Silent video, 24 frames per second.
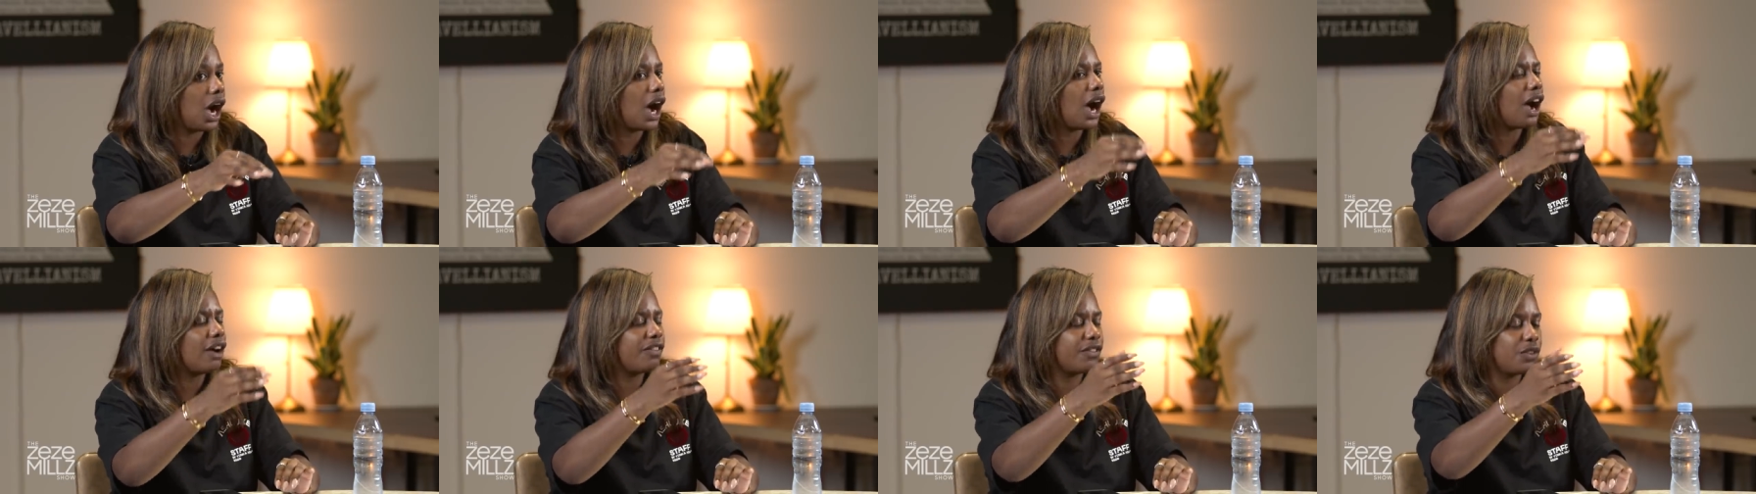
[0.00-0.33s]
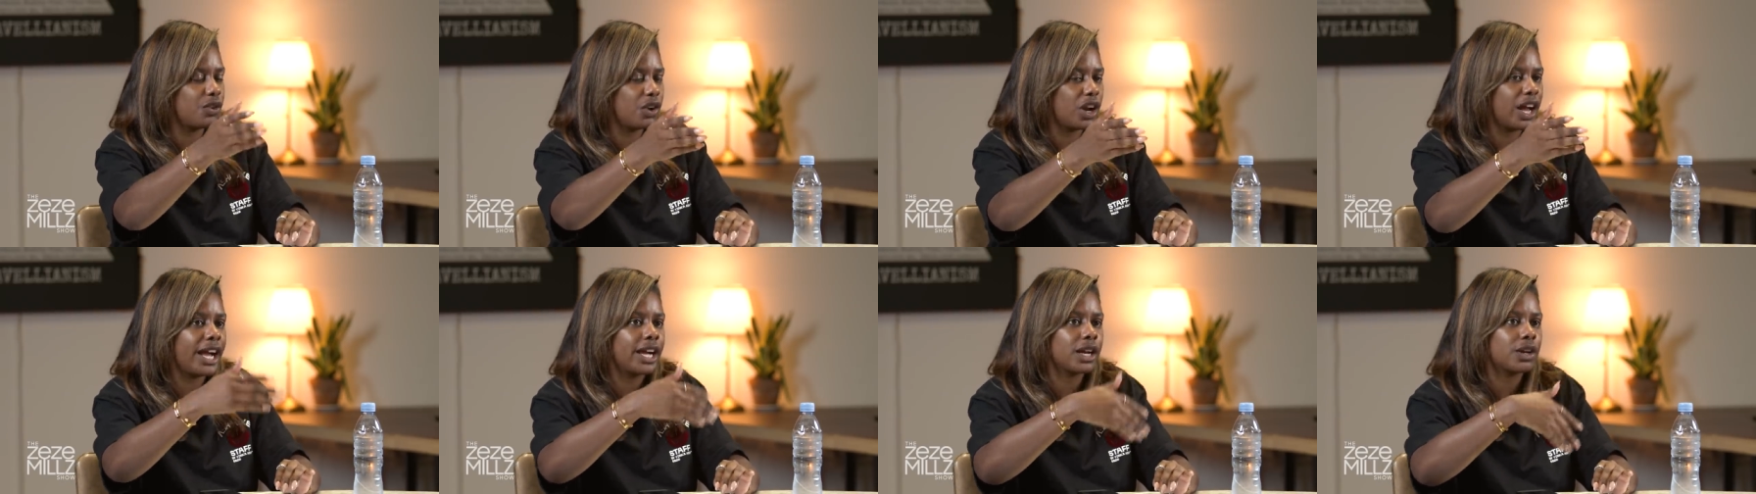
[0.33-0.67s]
I
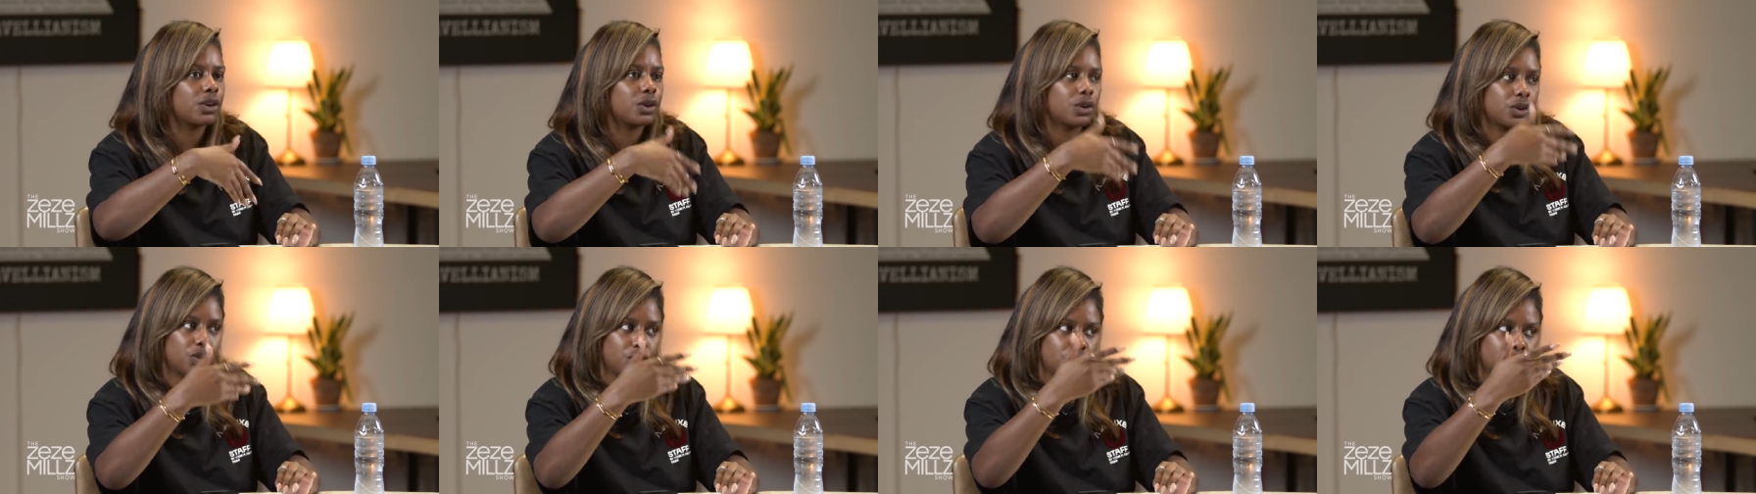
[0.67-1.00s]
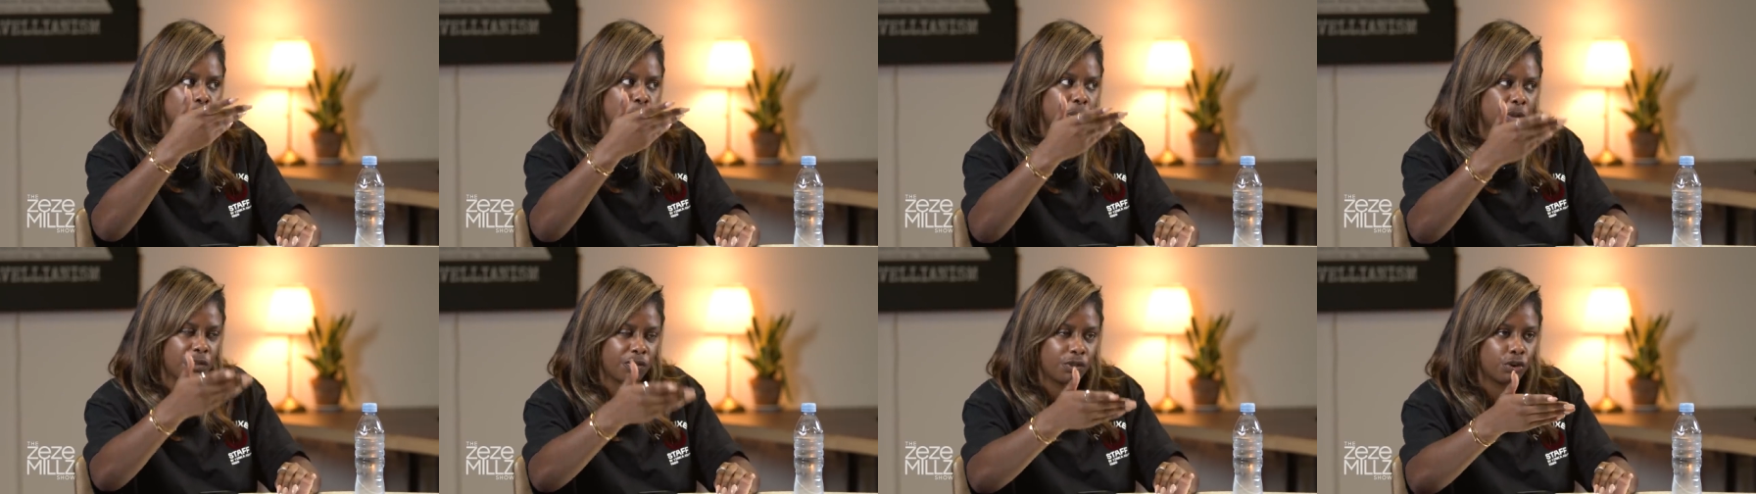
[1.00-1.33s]
feel like
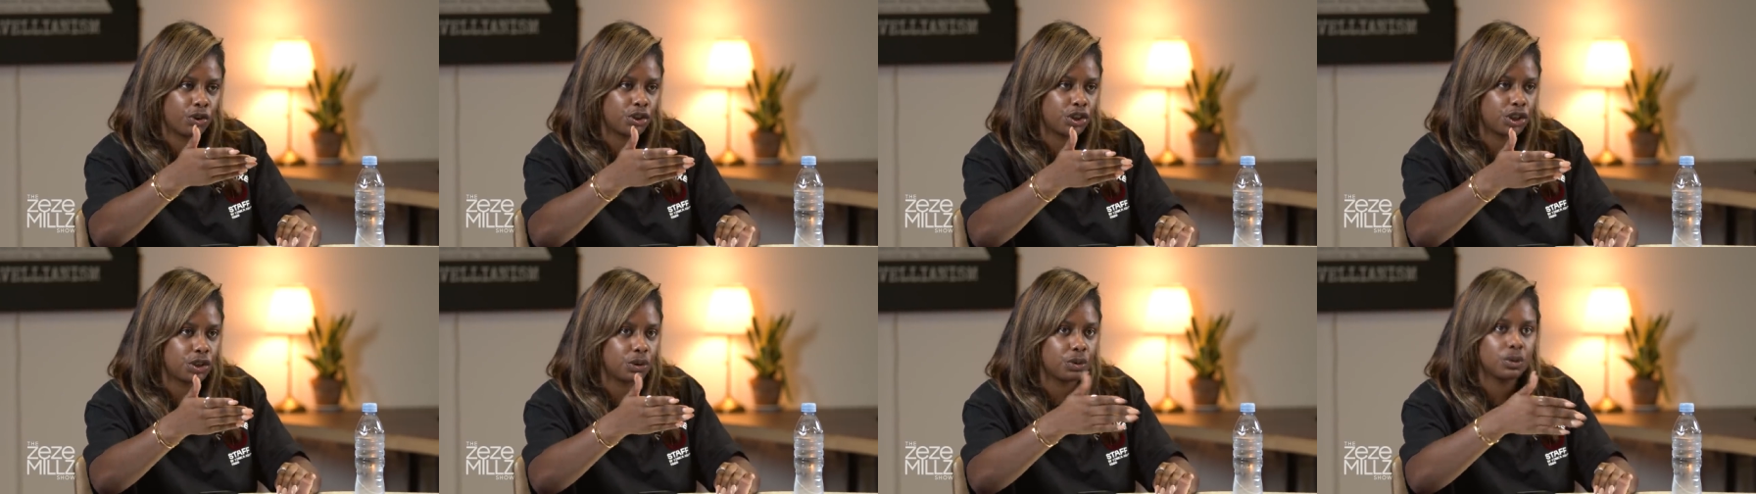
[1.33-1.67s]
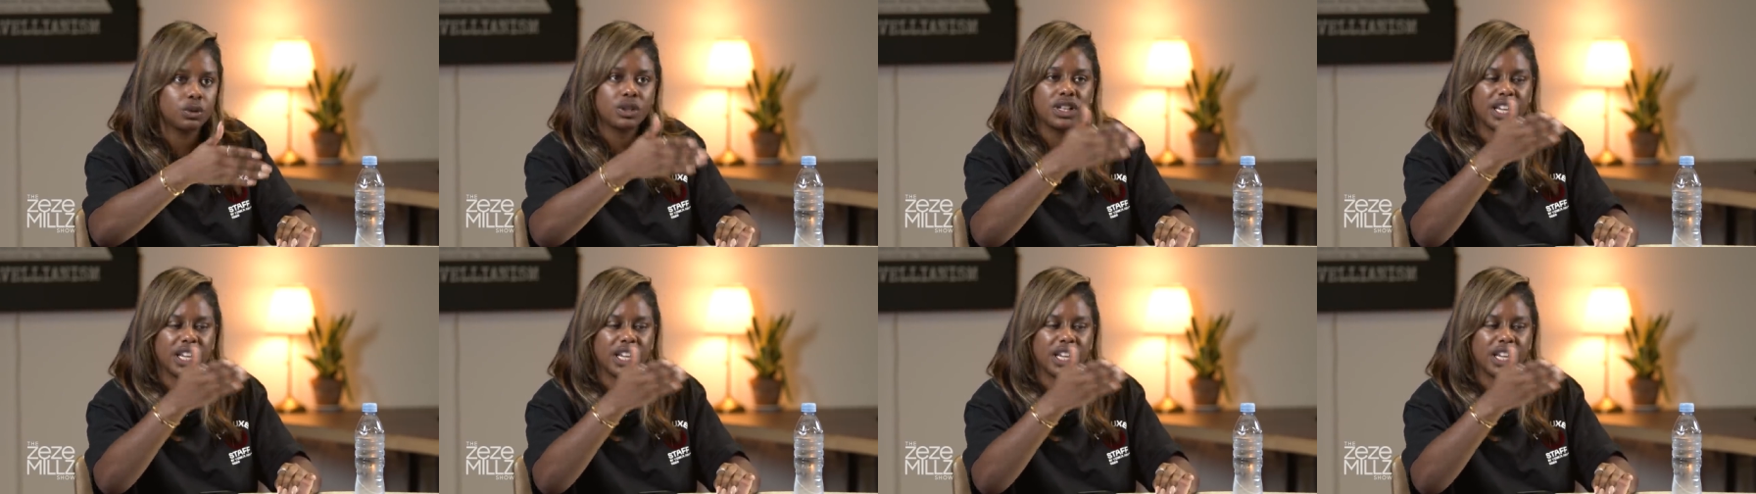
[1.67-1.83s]
before you